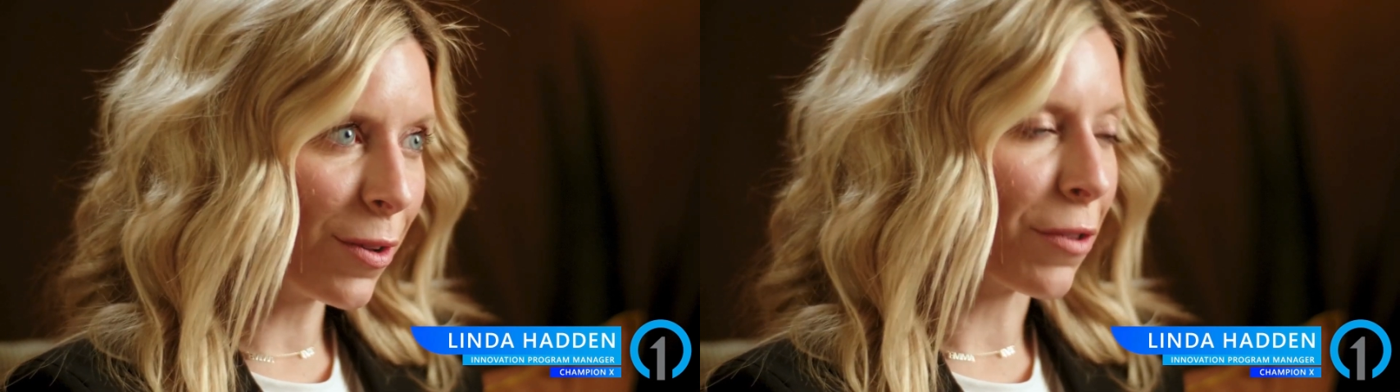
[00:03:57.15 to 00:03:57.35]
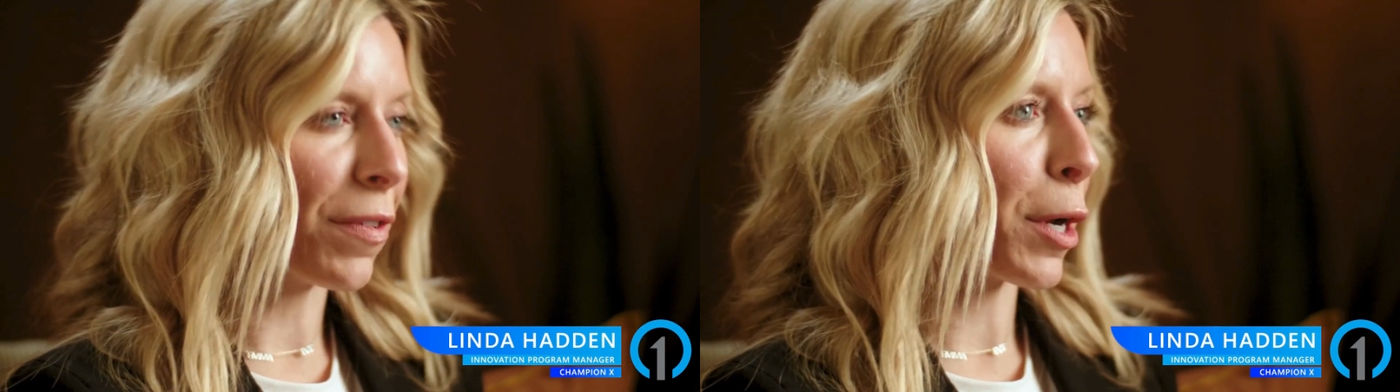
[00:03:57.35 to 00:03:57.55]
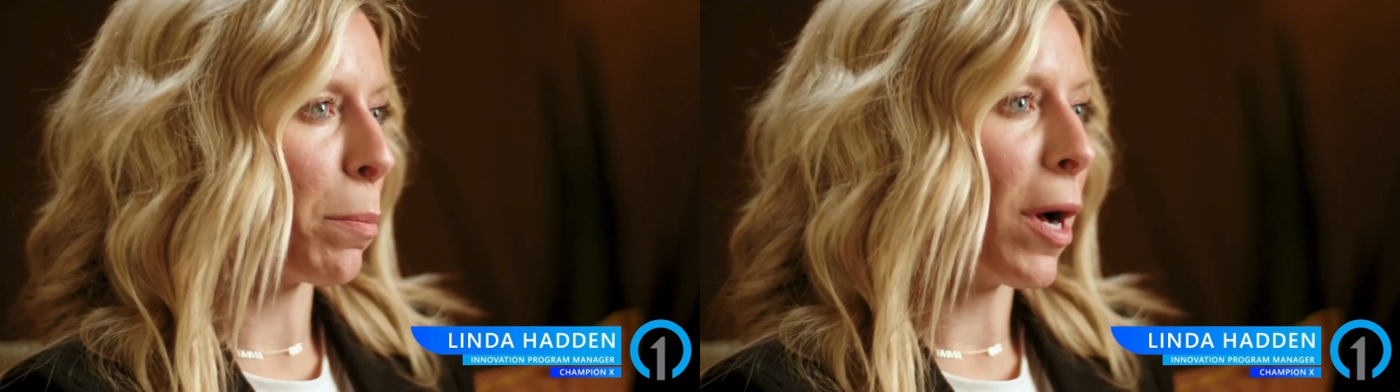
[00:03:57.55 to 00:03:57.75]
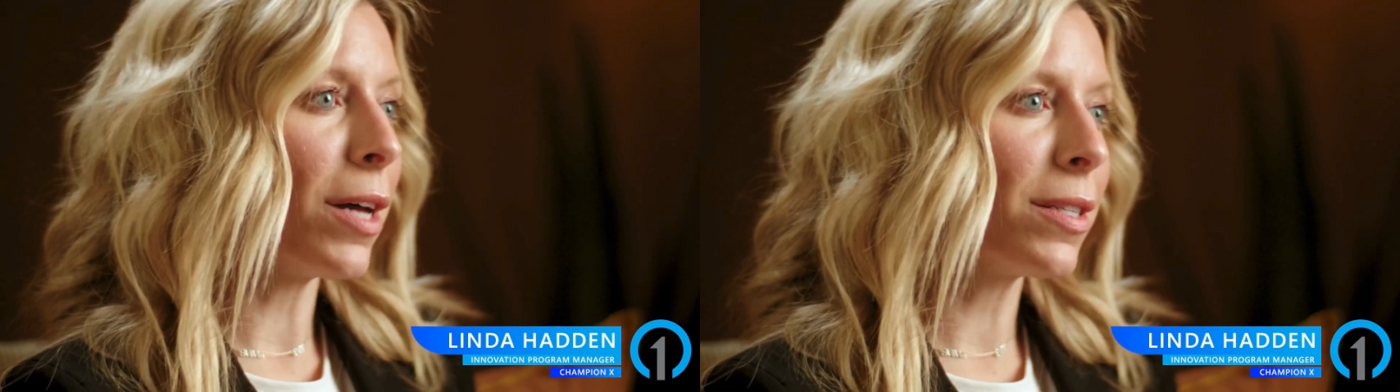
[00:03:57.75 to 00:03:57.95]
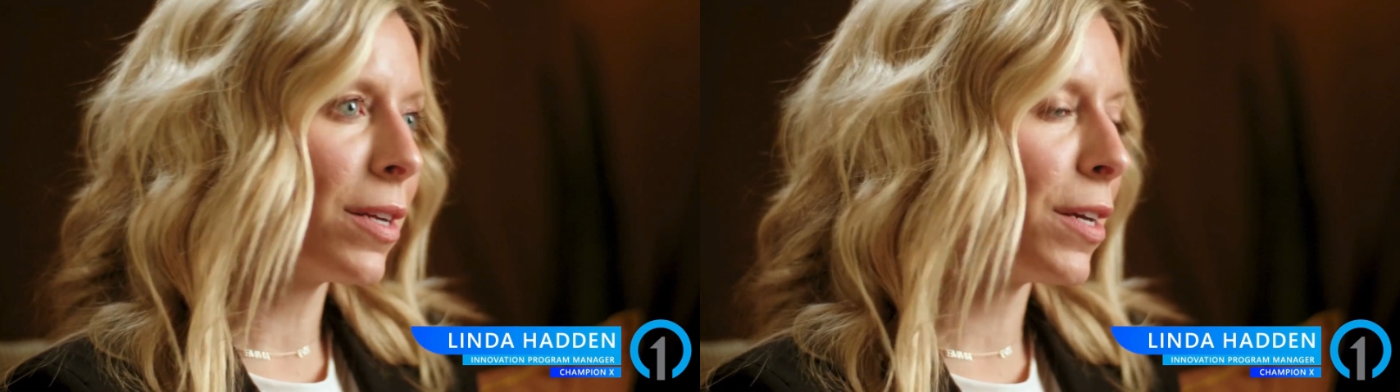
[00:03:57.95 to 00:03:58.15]
They're very
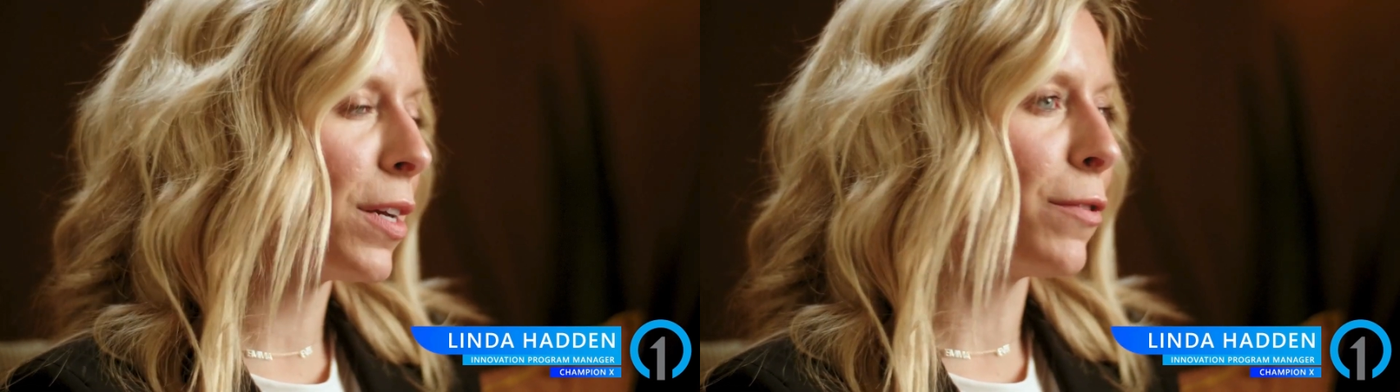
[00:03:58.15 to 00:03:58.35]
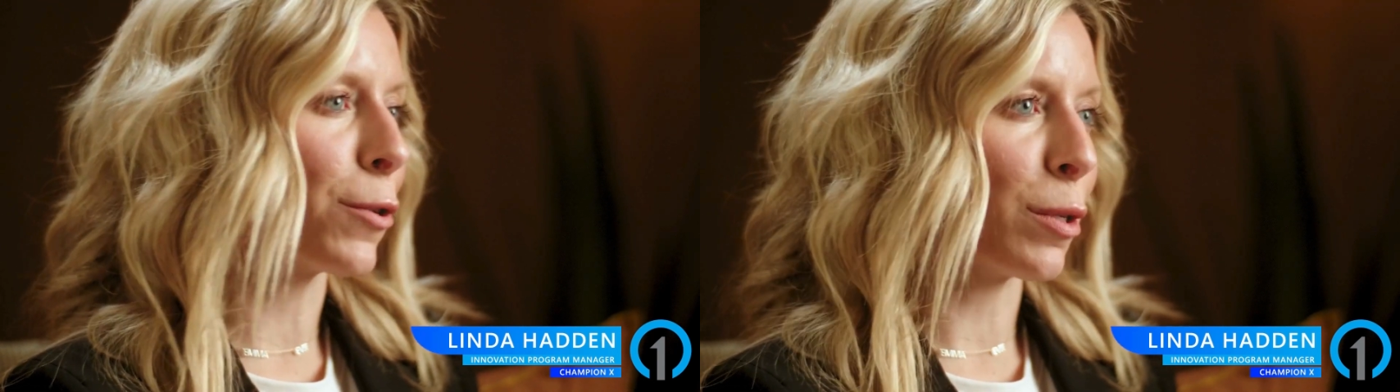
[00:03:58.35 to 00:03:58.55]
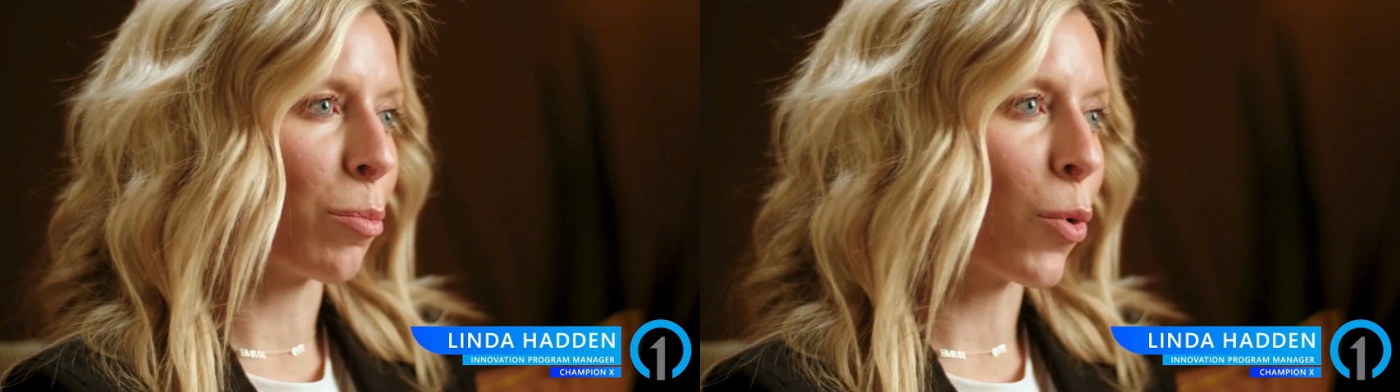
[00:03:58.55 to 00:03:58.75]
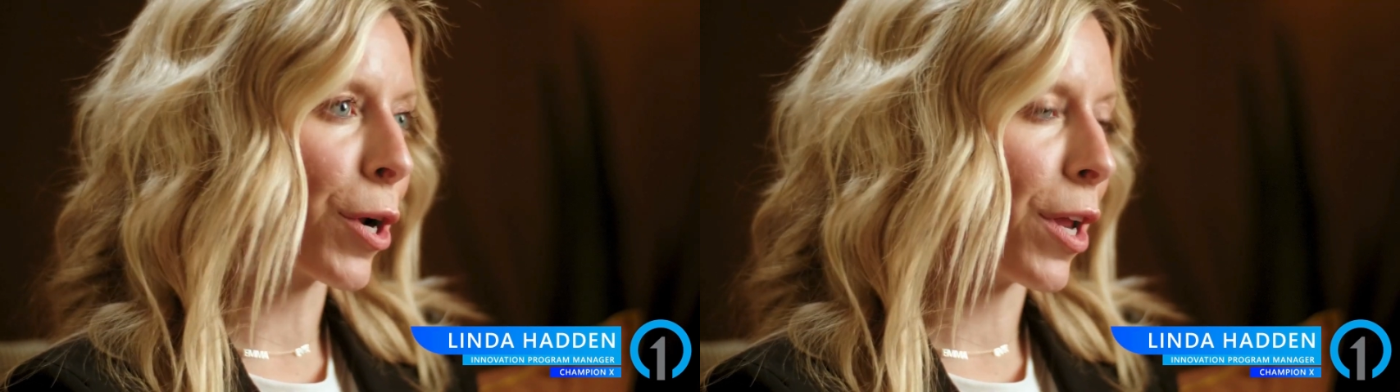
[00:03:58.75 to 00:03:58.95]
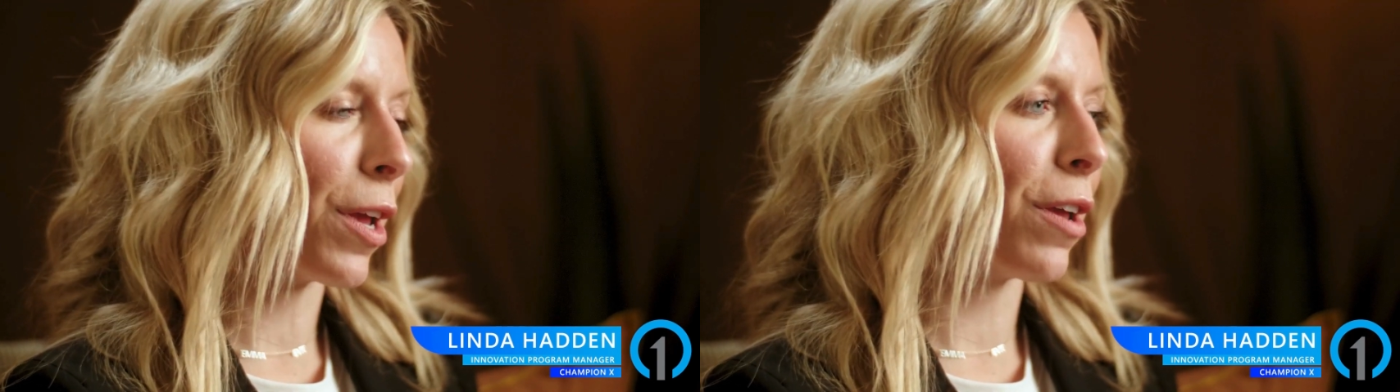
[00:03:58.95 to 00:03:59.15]
positive, they're
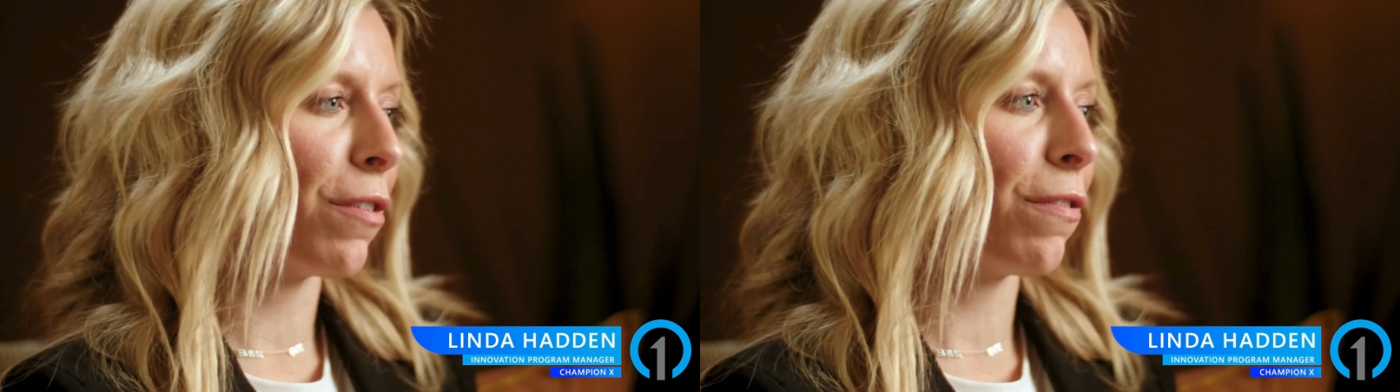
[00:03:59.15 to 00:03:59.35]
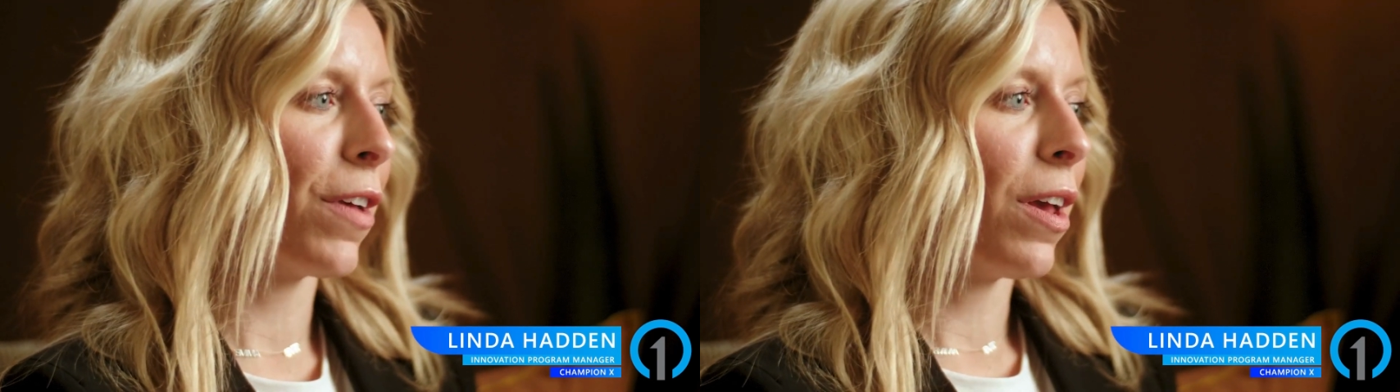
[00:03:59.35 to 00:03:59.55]
supportive.